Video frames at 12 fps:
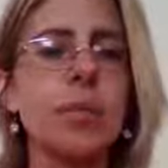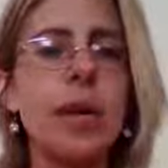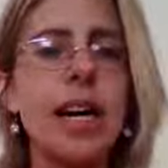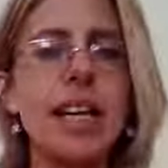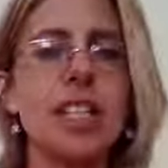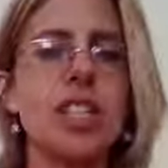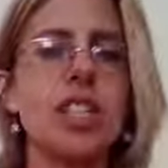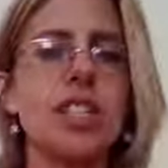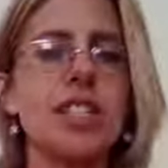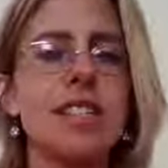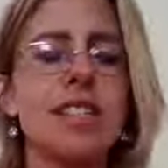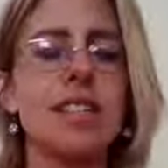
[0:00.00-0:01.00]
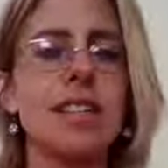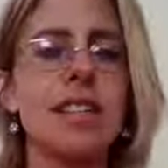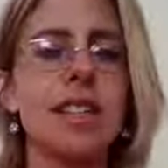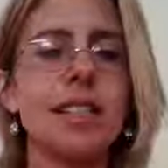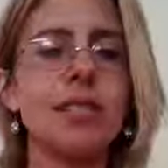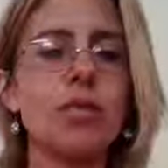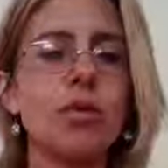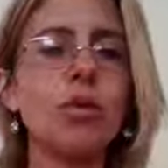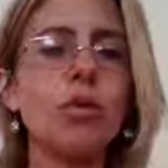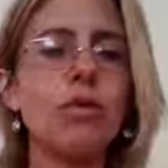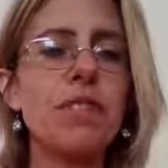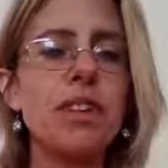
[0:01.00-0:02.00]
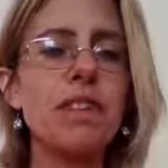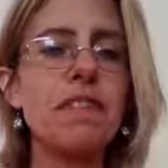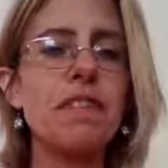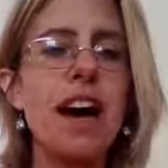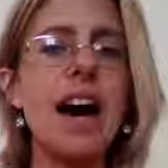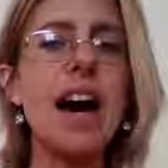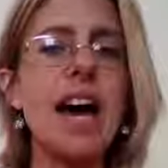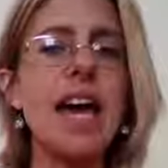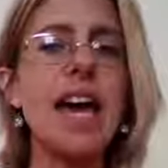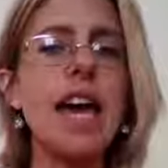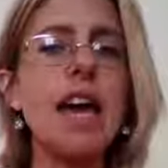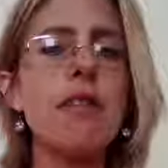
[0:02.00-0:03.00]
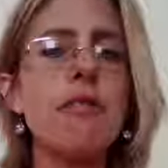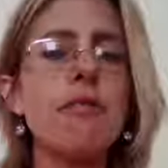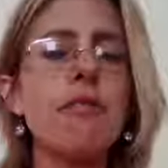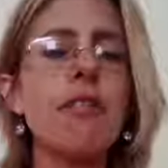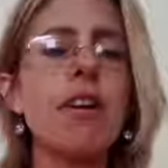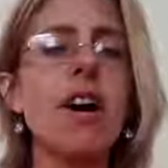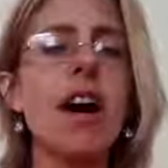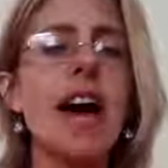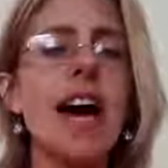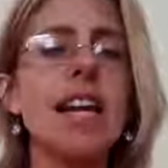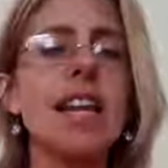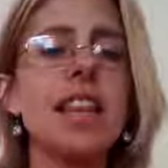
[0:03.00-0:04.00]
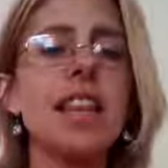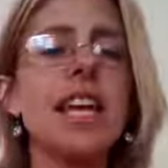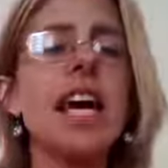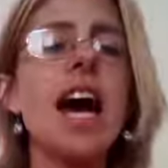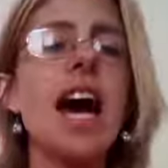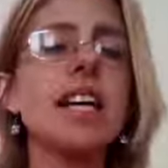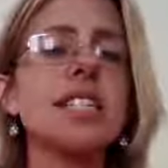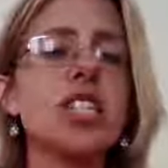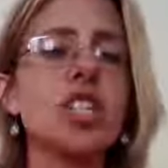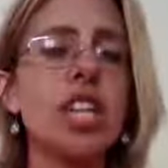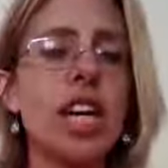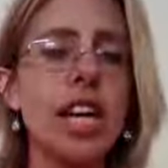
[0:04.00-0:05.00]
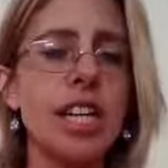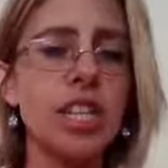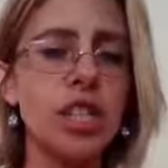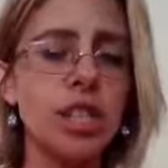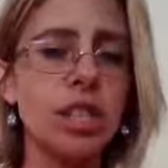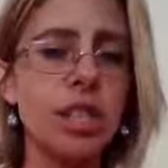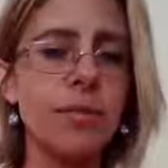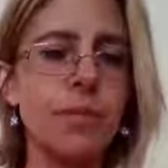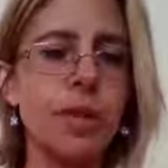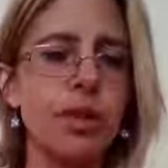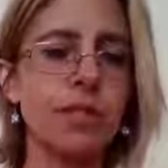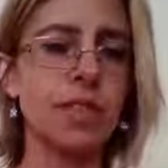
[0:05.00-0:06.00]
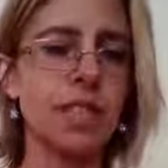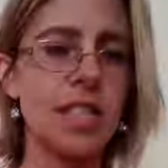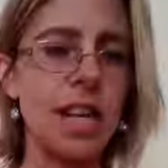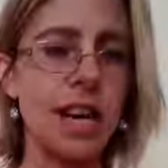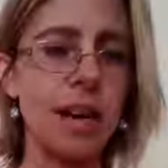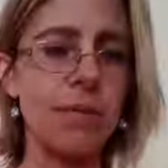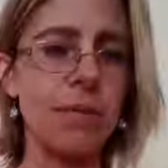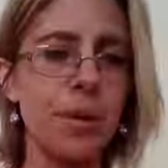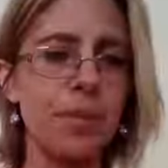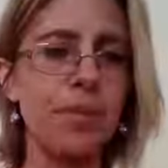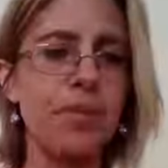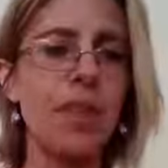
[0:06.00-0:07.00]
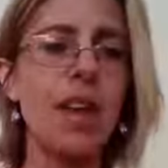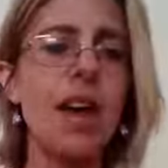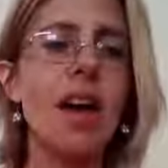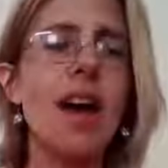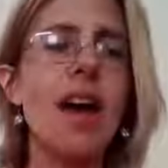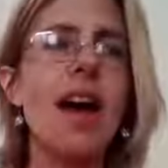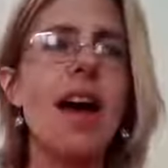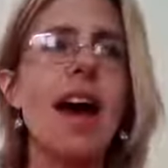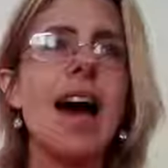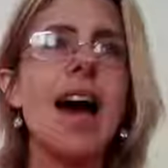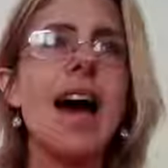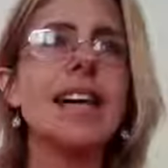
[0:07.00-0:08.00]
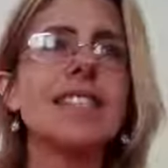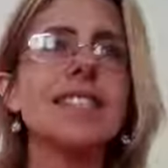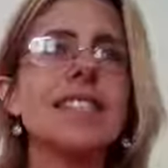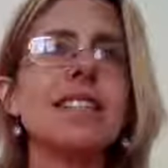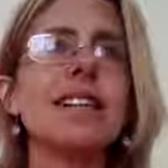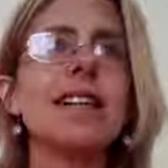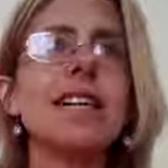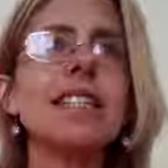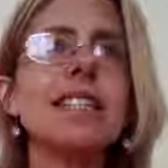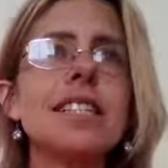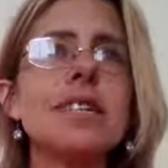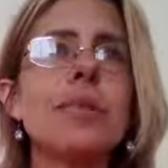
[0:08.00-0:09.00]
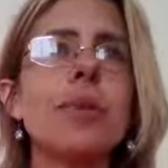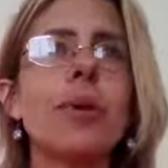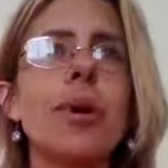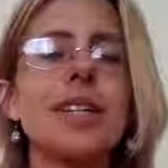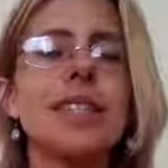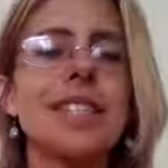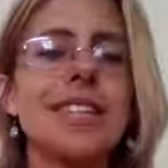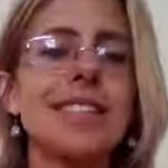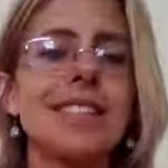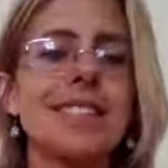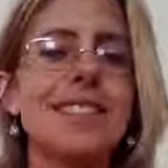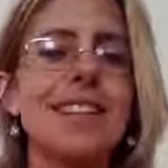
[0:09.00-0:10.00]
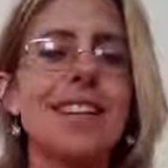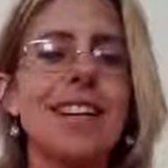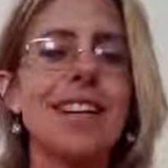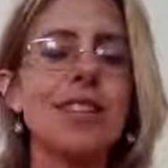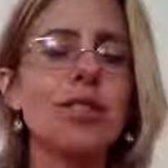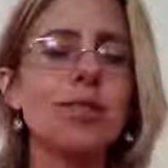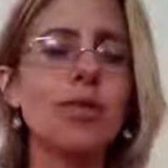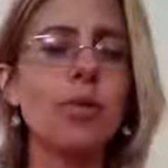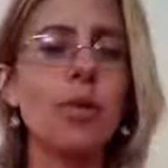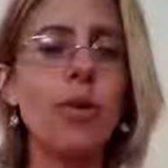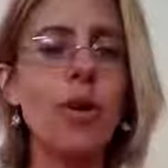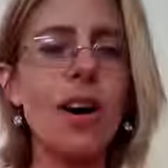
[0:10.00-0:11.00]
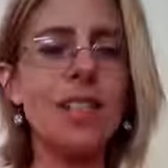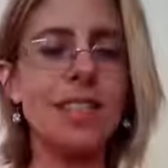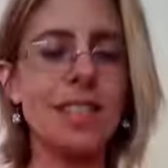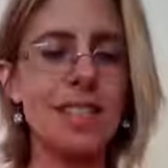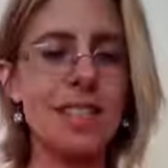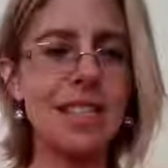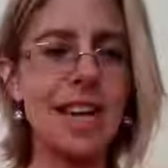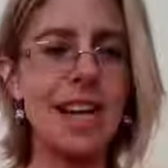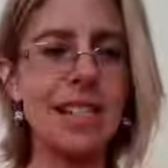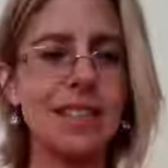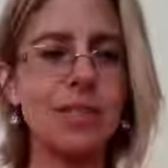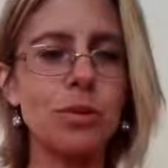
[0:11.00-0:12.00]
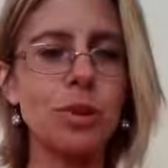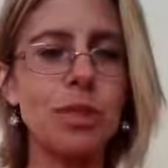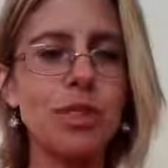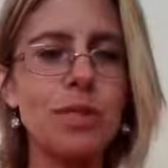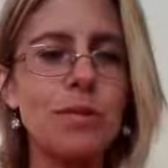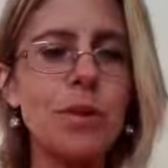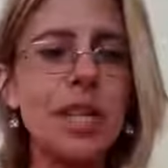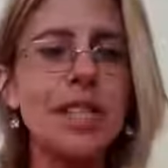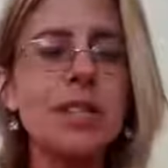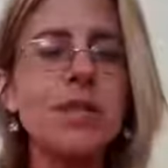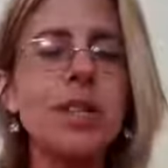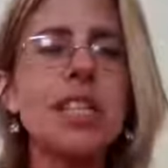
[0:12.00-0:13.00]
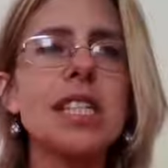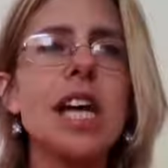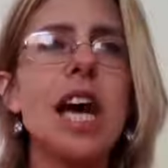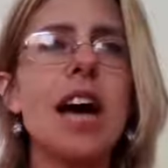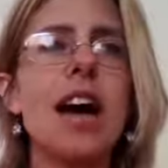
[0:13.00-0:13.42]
the pages to verify if anything has changed over time. And it is important to understand what this means, because